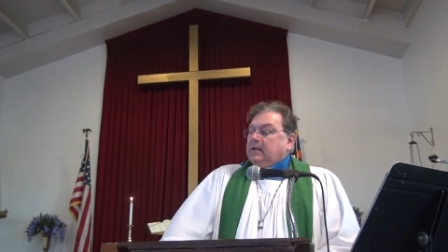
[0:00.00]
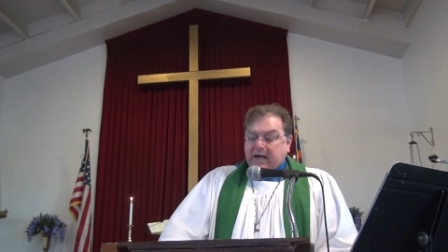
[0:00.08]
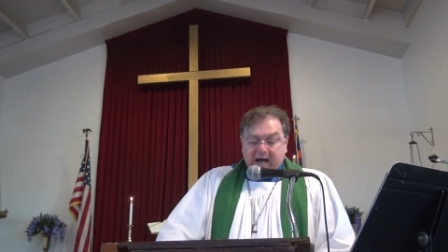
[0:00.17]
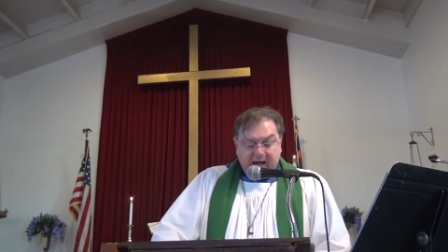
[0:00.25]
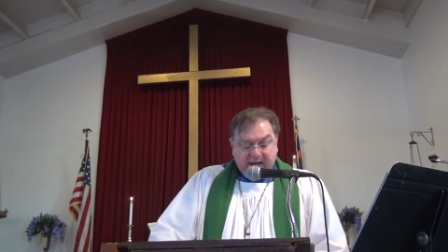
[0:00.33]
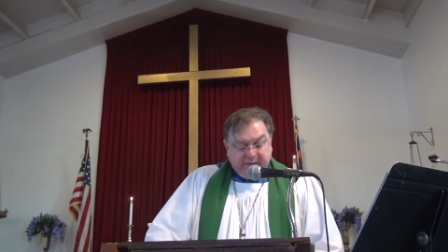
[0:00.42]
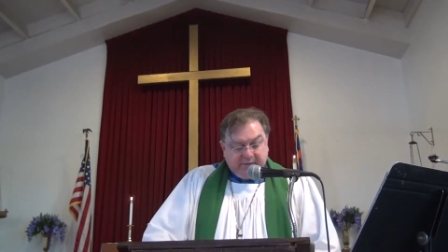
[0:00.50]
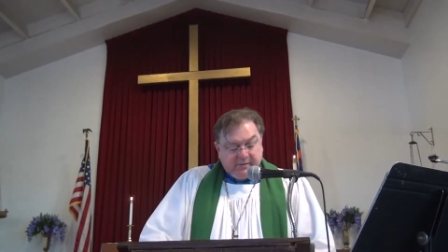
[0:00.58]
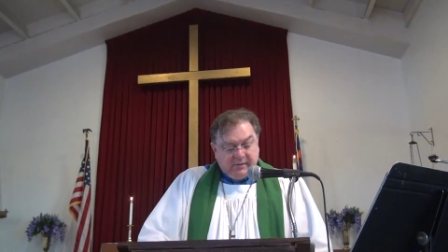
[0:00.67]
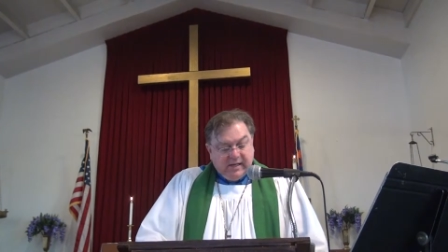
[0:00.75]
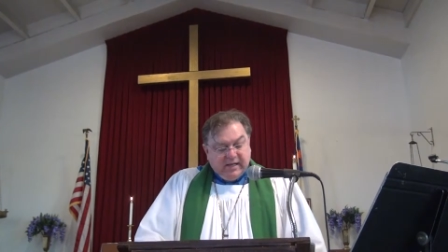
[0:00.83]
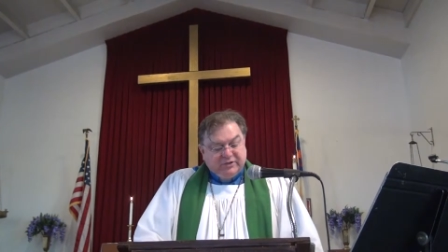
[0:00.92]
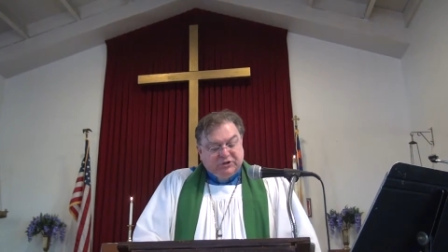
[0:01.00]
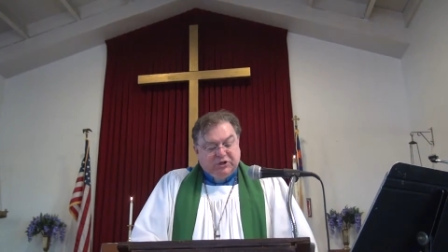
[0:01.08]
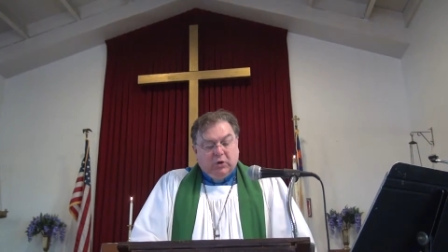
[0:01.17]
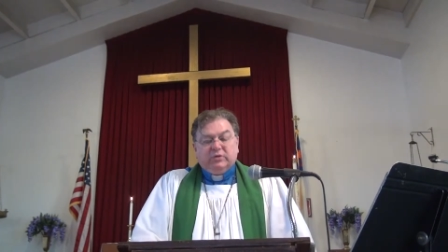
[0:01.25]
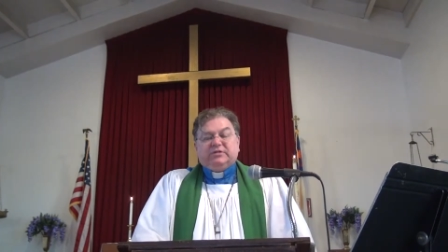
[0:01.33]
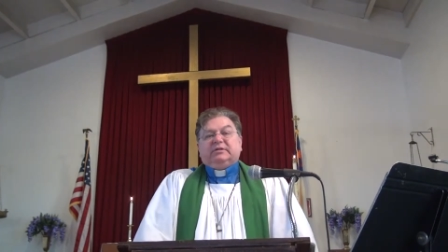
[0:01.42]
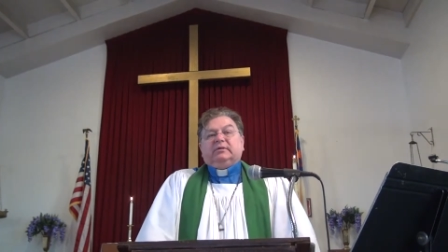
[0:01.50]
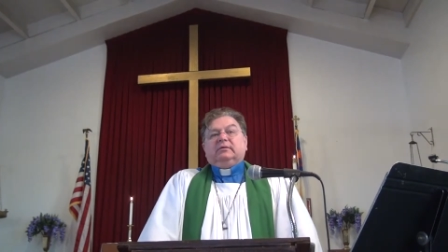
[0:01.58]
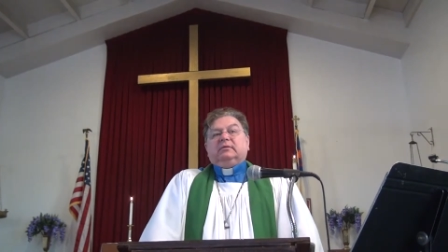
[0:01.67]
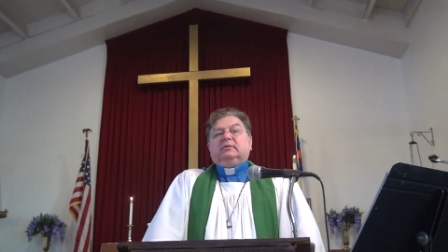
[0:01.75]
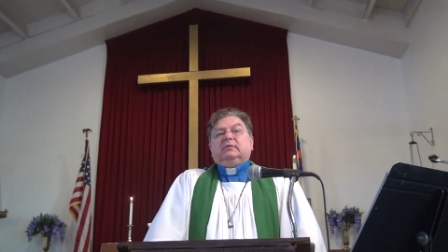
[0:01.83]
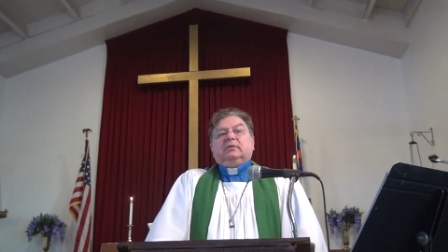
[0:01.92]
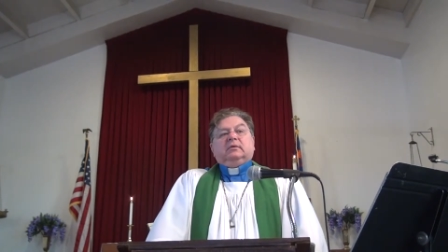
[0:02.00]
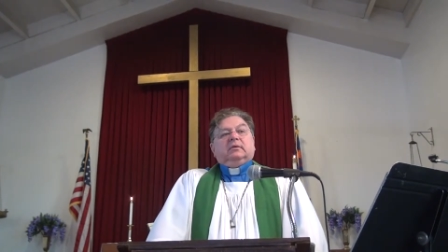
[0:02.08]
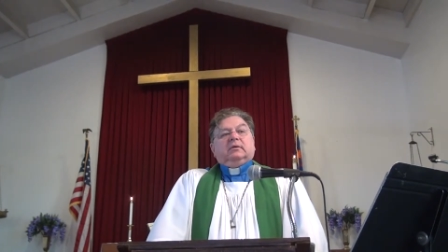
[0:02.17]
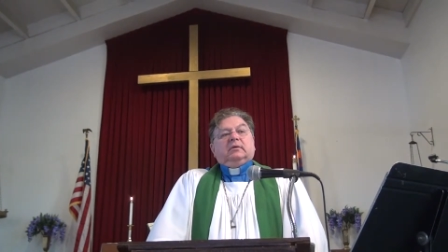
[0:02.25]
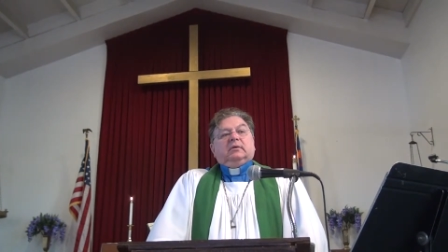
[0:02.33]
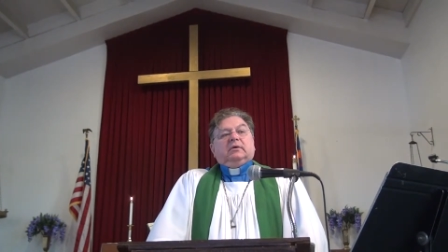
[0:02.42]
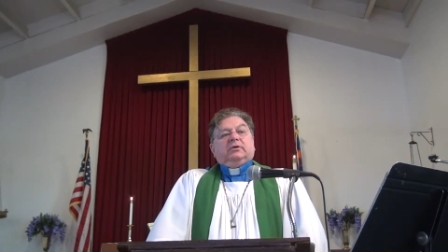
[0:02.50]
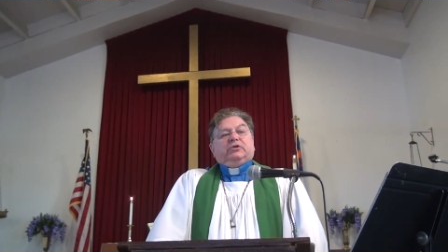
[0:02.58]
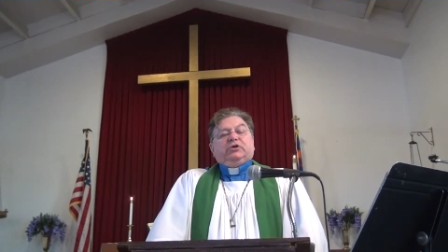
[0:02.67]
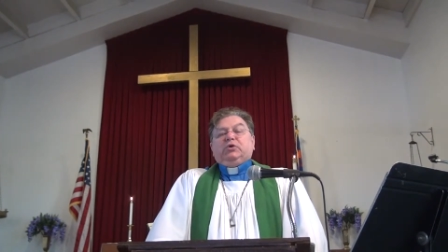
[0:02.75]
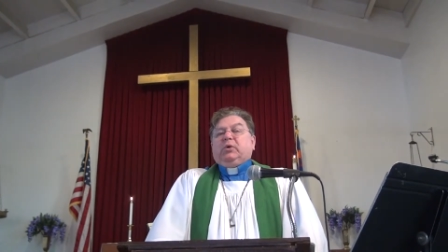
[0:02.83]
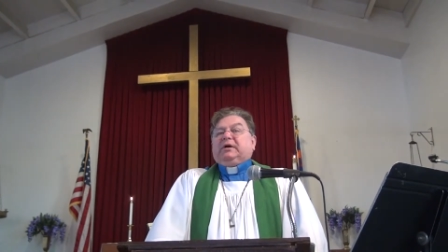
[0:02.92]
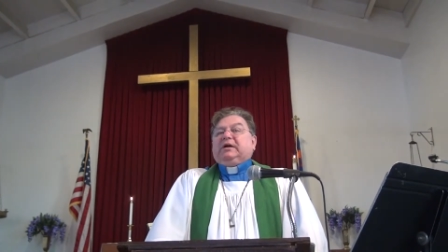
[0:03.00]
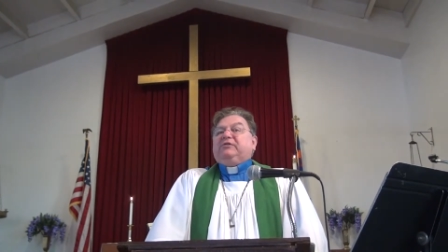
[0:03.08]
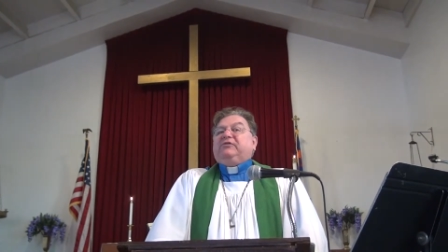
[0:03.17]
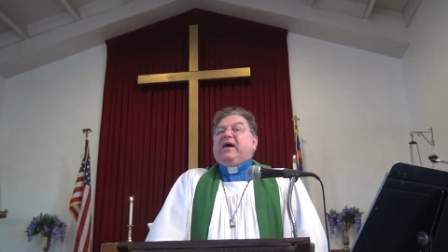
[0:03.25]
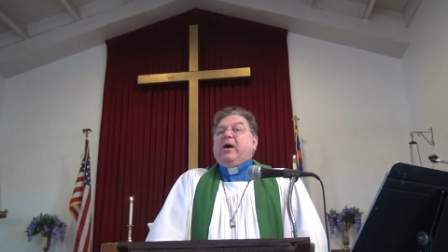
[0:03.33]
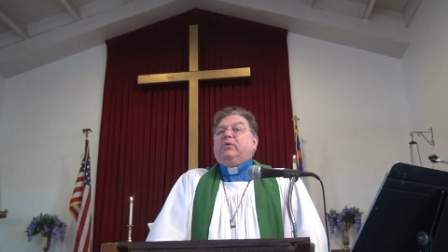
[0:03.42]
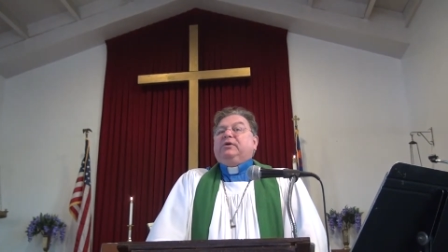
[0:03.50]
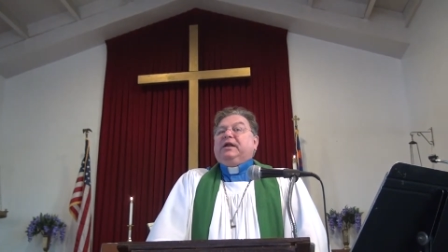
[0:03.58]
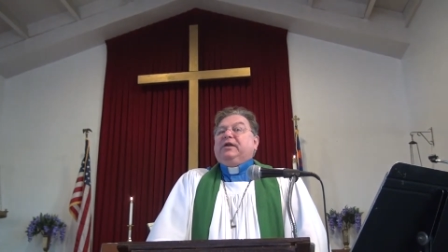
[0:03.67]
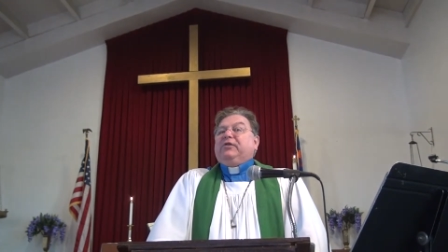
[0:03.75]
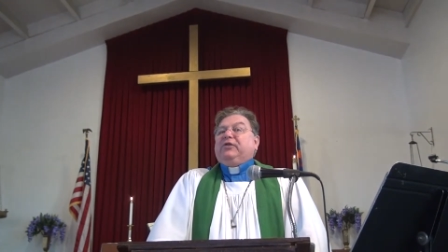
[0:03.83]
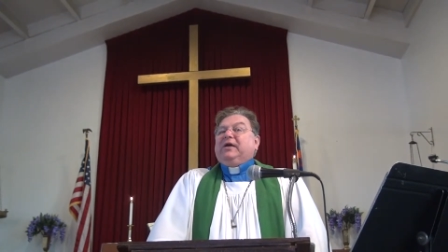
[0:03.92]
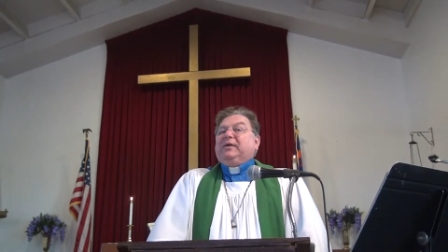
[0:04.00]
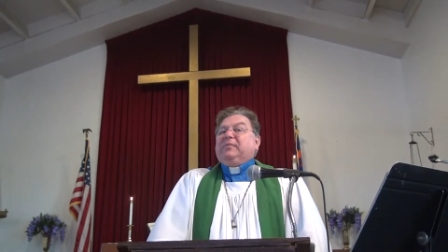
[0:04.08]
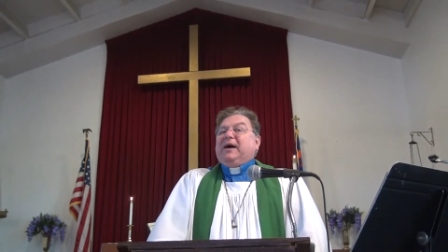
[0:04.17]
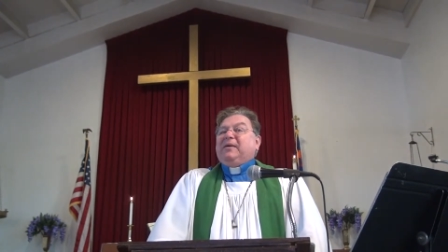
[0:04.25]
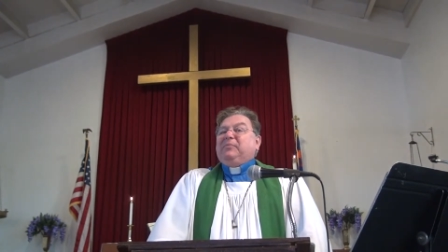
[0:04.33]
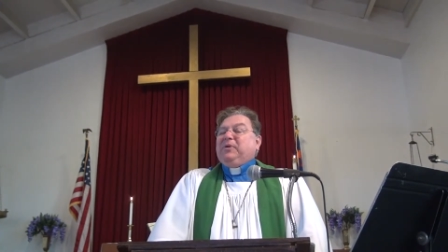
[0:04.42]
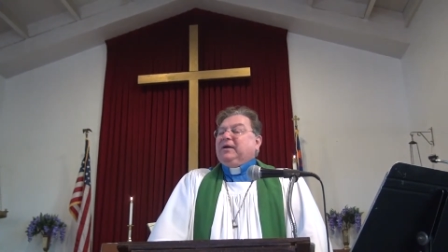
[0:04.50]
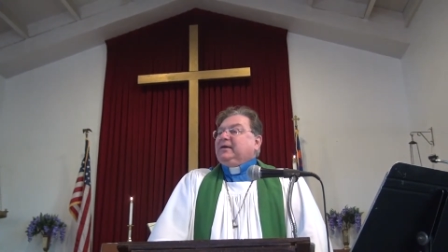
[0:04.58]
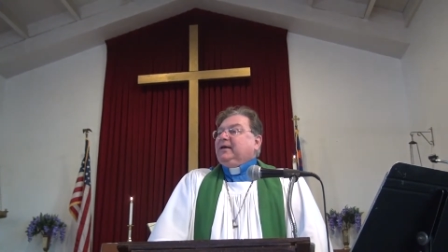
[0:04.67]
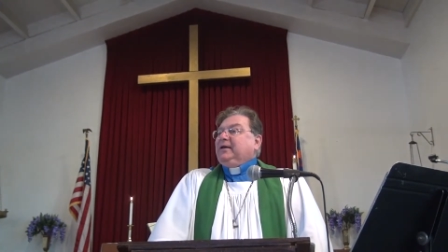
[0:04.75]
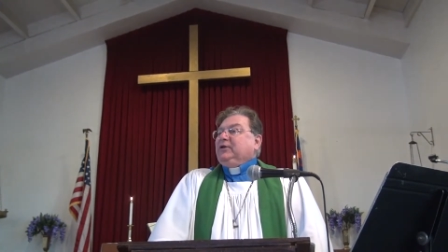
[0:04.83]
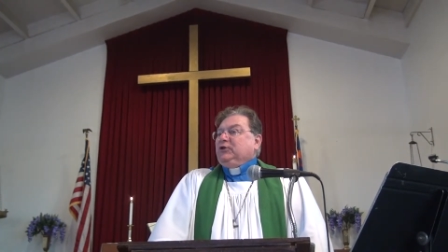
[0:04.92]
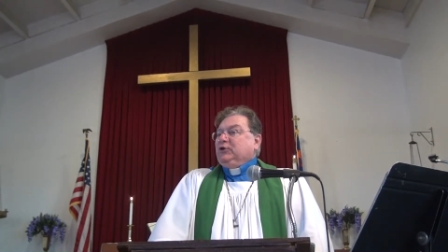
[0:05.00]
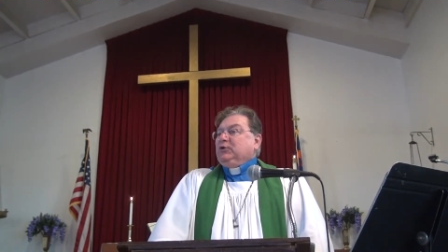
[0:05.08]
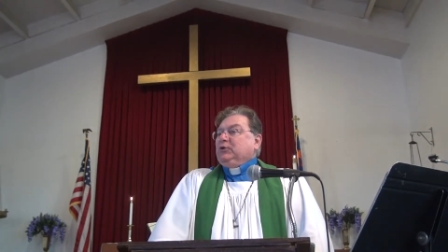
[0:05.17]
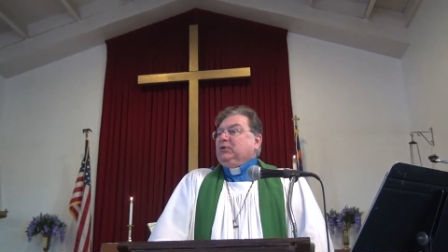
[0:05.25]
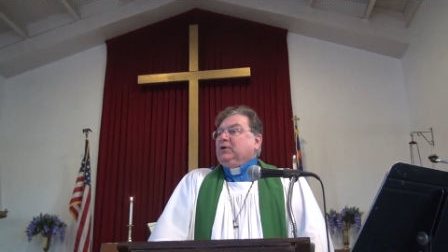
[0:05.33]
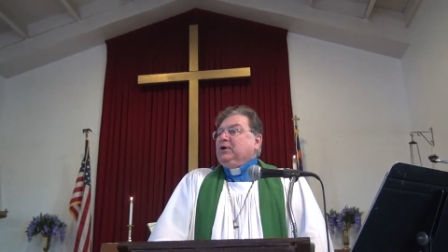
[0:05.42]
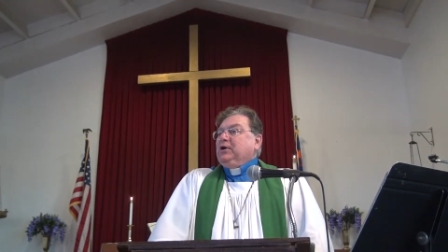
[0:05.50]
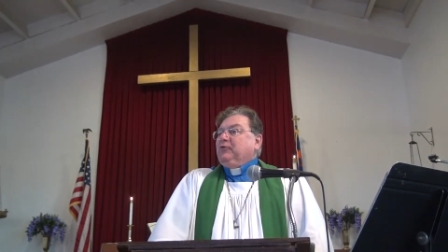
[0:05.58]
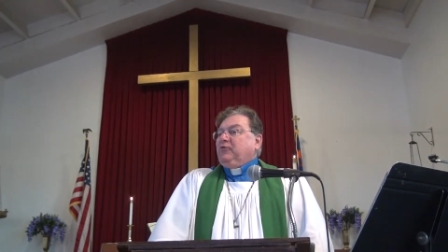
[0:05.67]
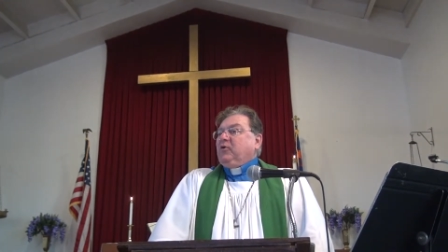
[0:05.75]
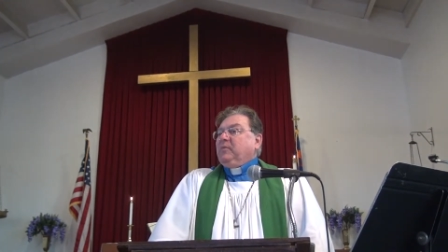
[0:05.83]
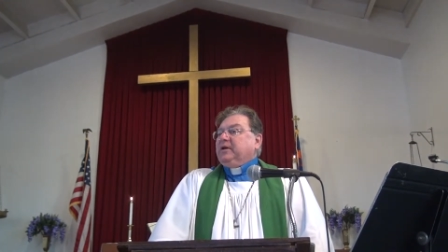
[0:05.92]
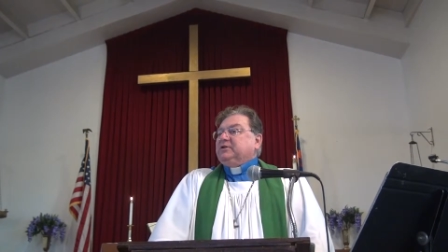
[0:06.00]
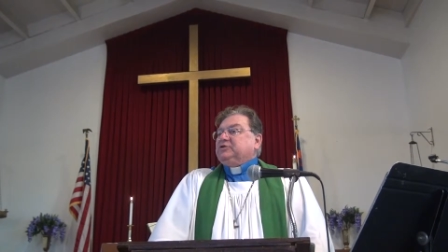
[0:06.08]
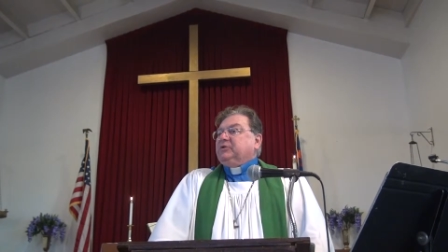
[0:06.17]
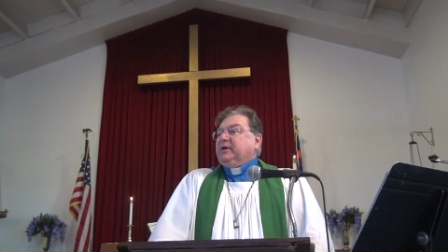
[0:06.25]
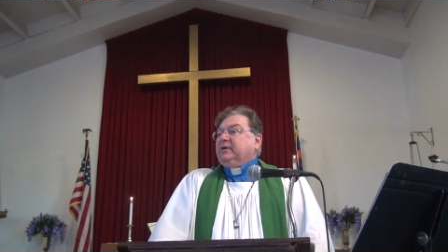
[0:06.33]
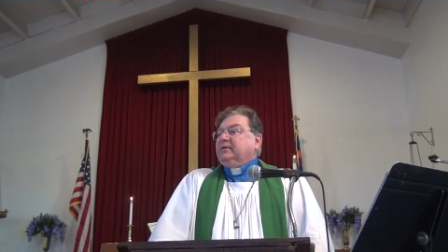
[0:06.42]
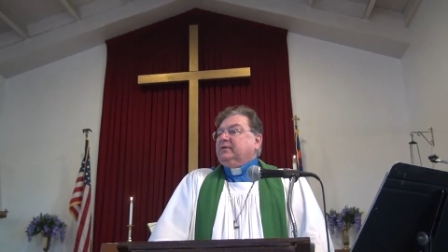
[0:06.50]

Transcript: God has chosen to do a confounding thing by picking you for ministry.